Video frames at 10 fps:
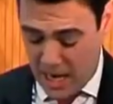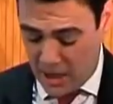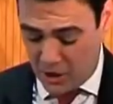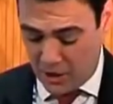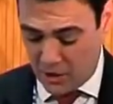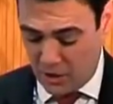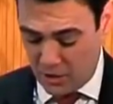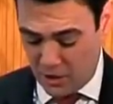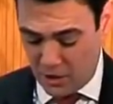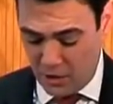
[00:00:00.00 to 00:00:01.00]
NHS
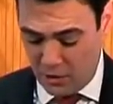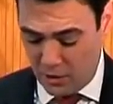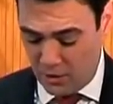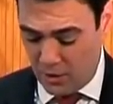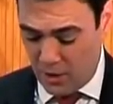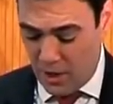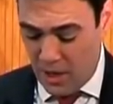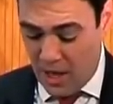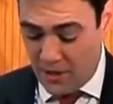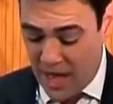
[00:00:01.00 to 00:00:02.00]
Constitution.
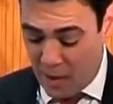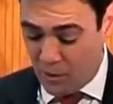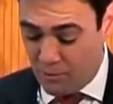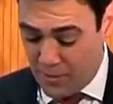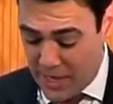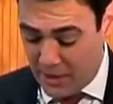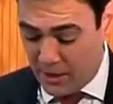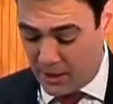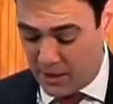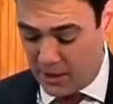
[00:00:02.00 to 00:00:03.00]
And that would
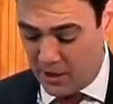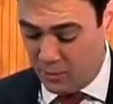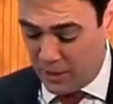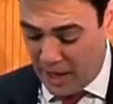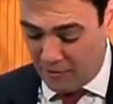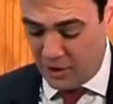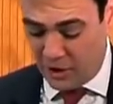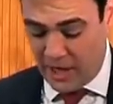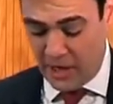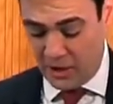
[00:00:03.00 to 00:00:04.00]
mean the system would have to
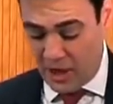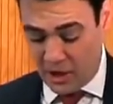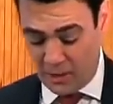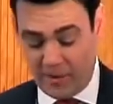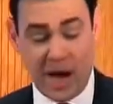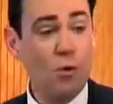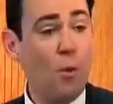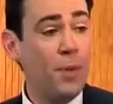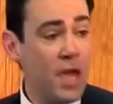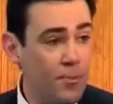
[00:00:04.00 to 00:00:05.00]
change to provide
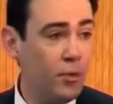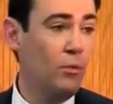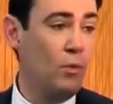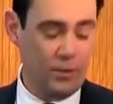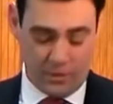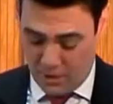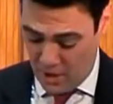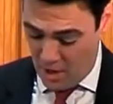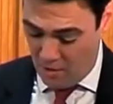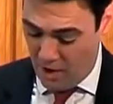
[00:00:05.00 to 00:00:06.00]
what people want,
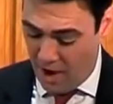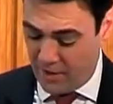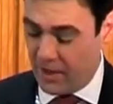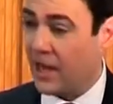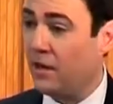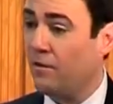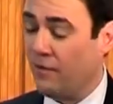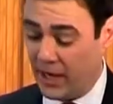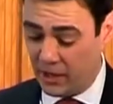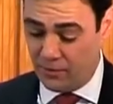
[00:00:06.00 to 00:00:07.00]
rather than
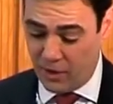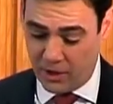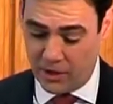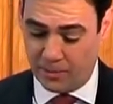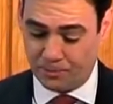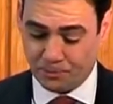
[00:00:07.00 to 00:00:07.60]
vice versa.